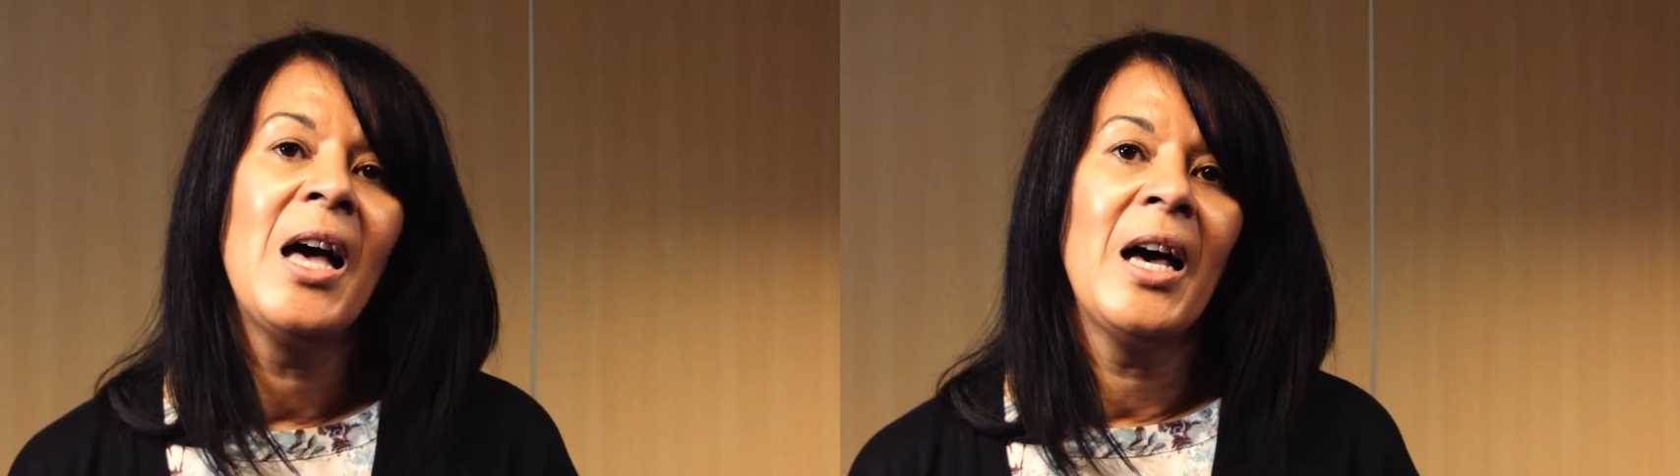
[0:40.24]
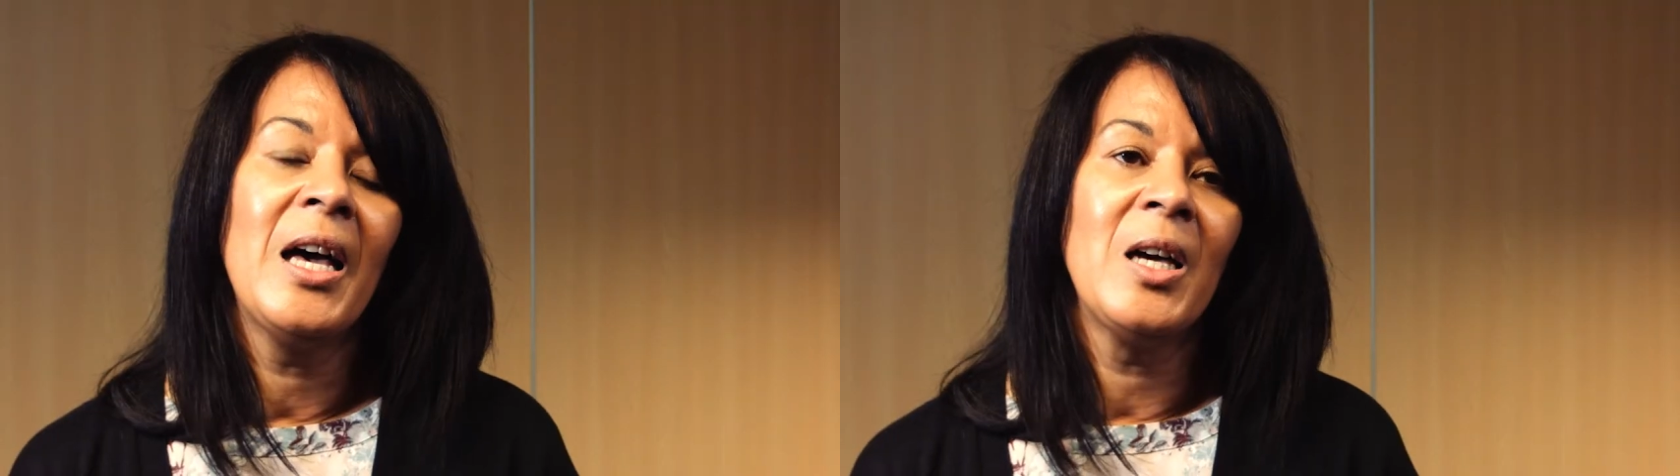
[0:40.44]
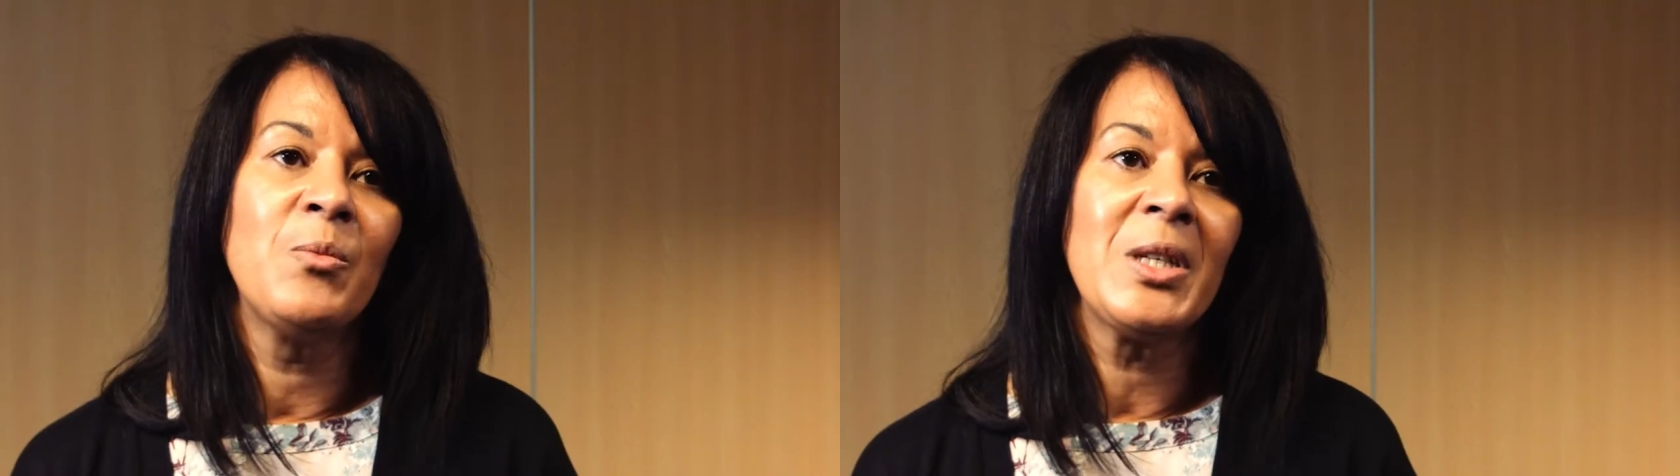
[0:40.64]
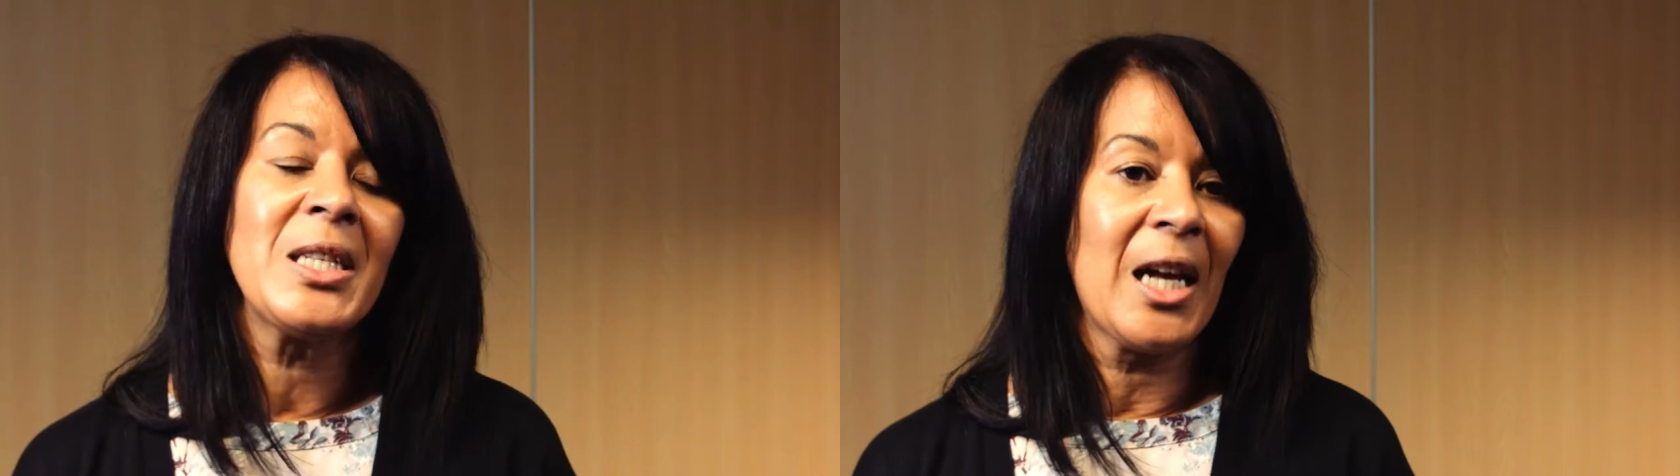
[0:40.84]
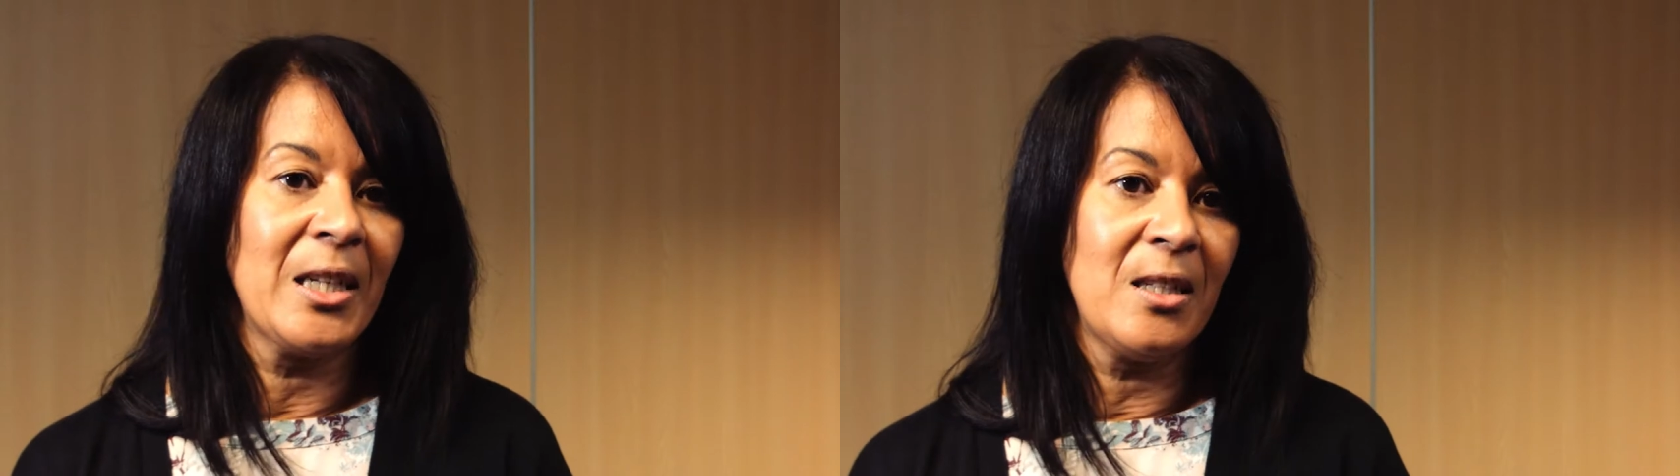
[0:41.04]
and we
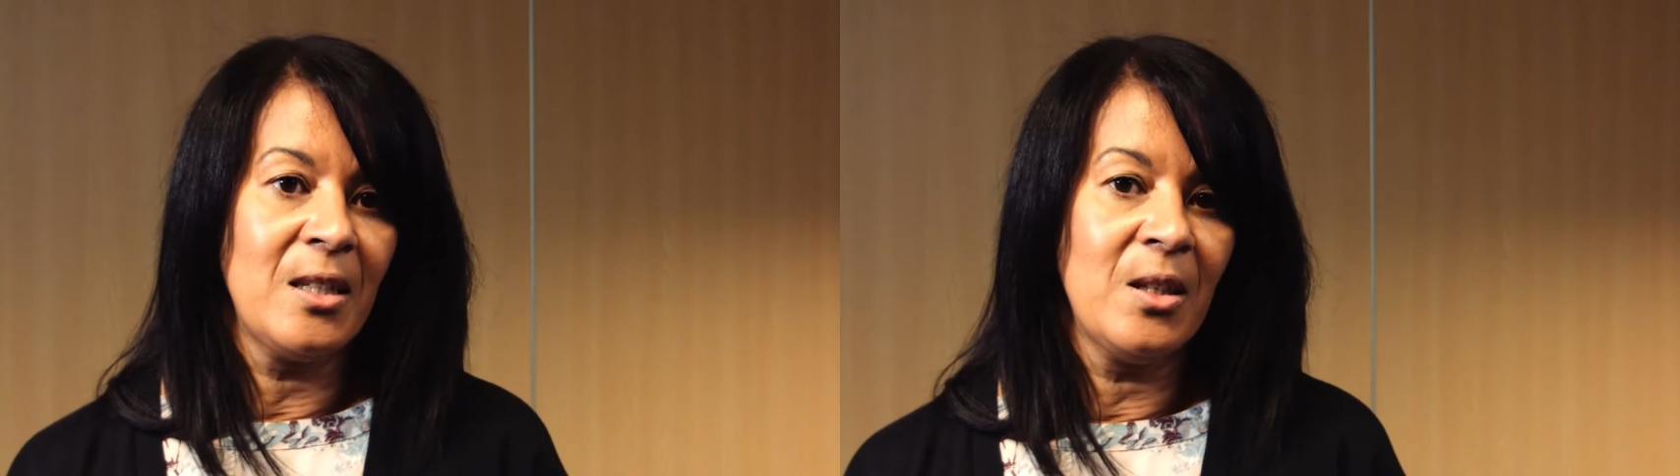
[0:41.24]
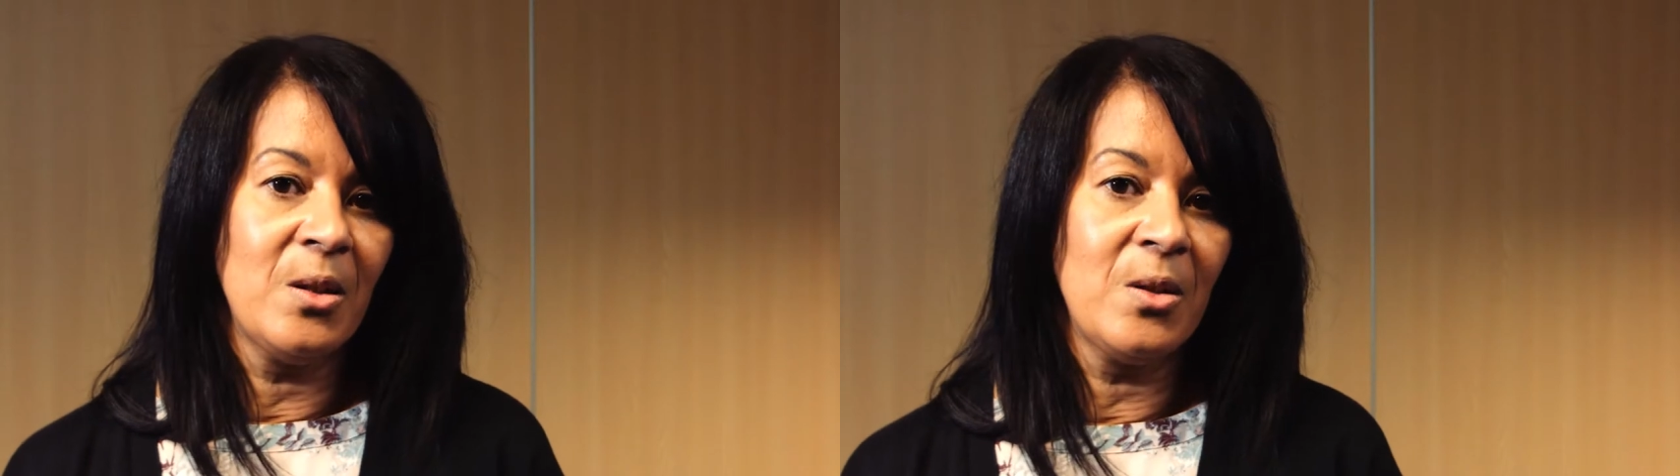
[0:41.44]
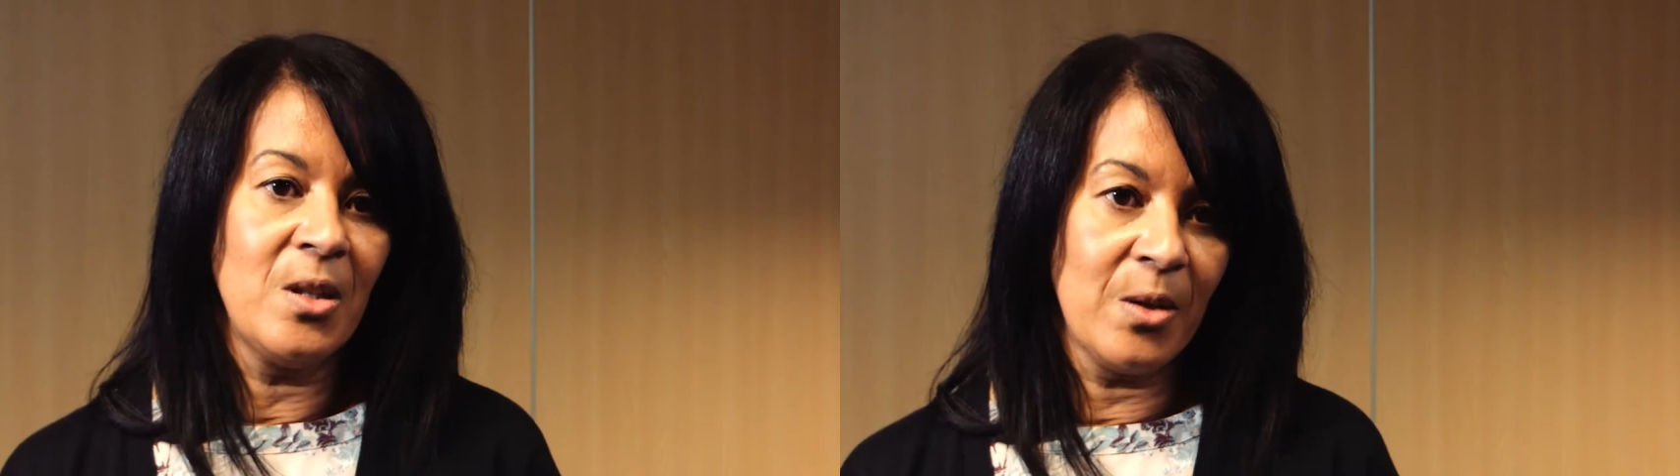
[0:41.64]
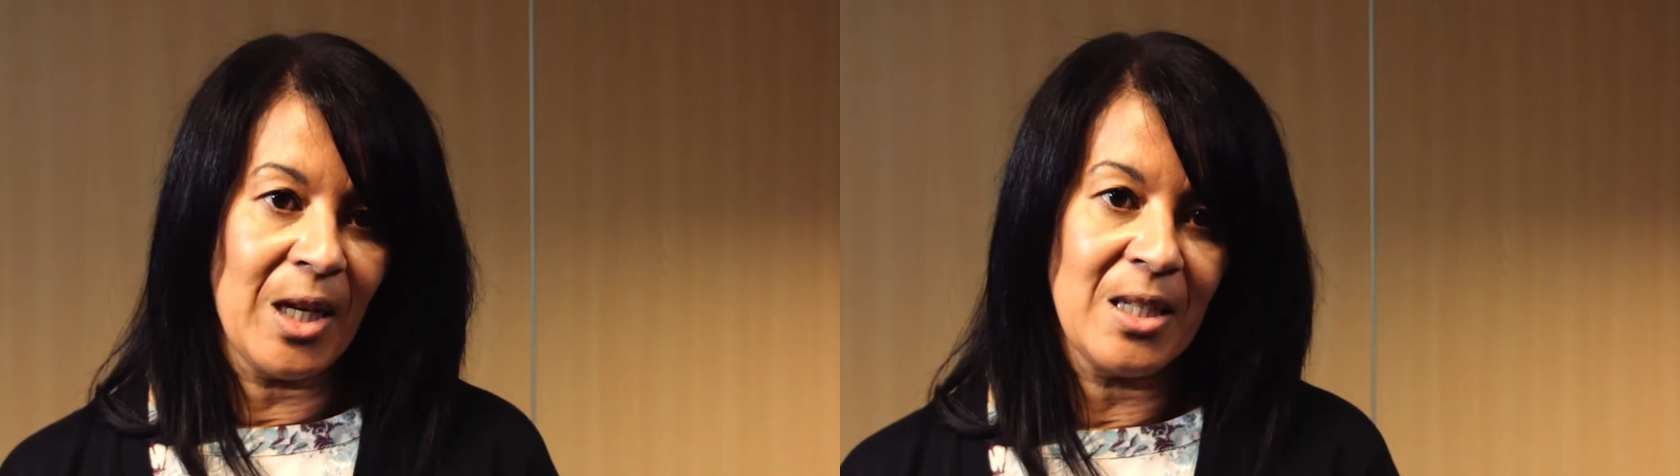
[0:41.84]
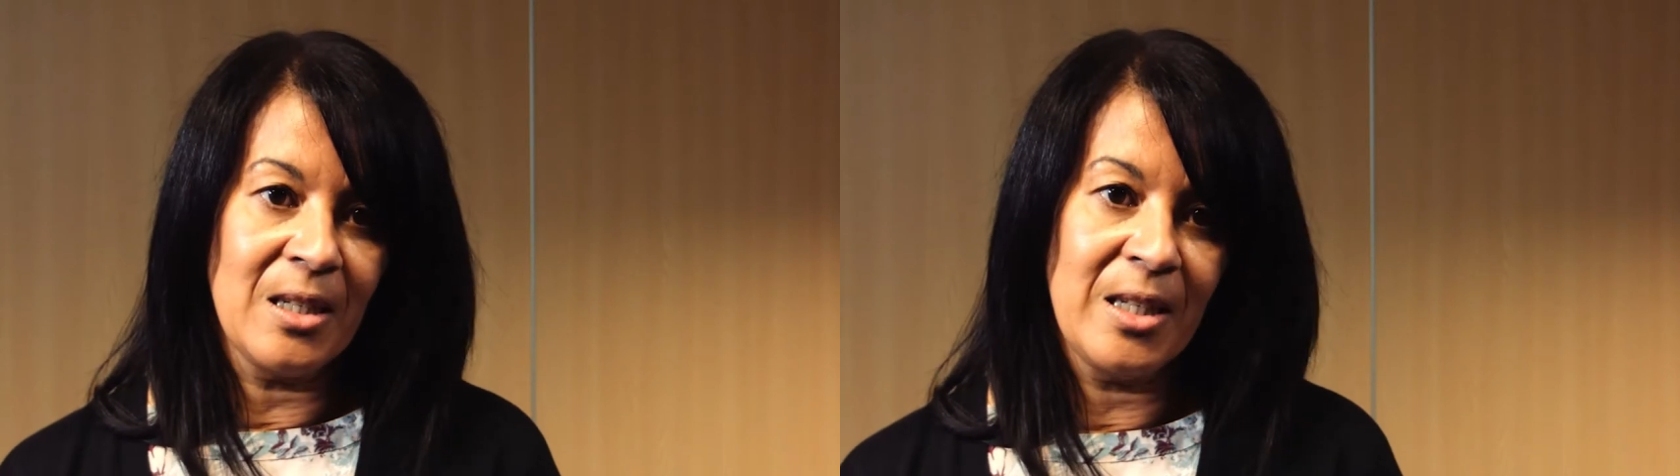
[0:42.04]
decided to use Newcastle